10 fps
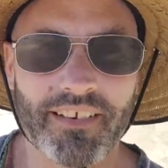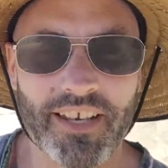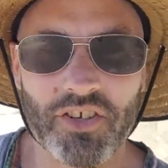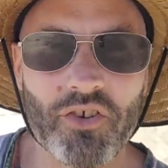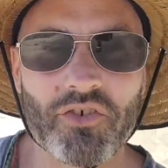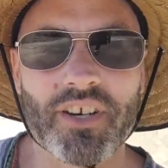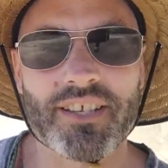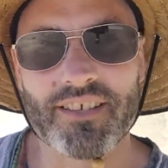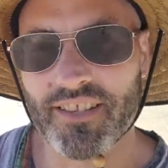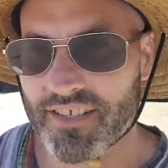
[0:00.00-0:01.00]

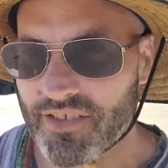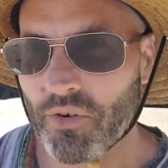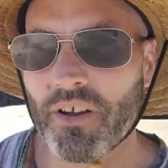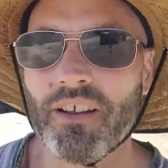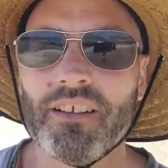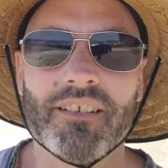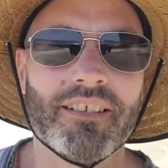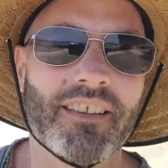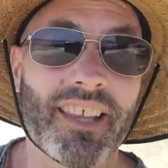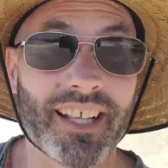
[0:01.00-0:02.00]
nutrients in the soil
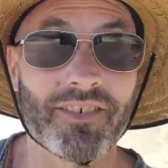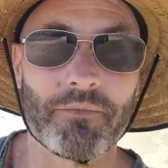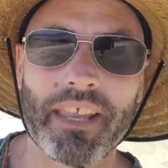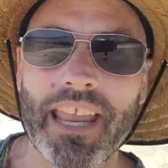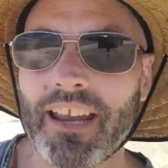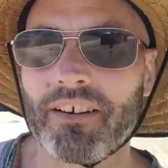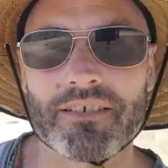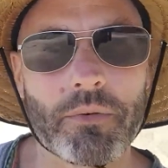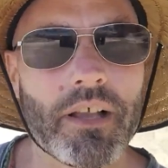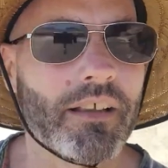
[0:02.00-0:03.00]
and things from the air
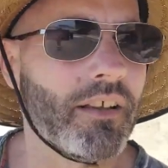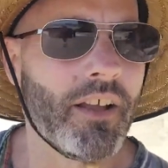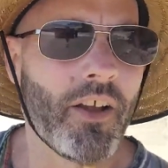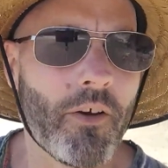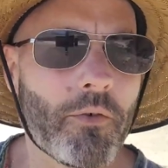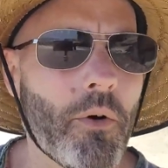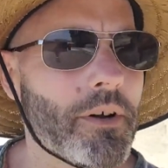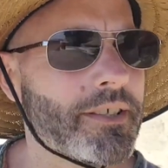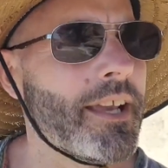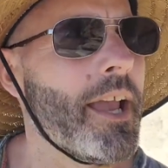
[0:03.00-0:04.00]
as well, of
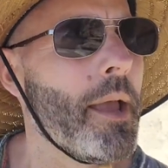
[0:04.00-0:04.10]
course.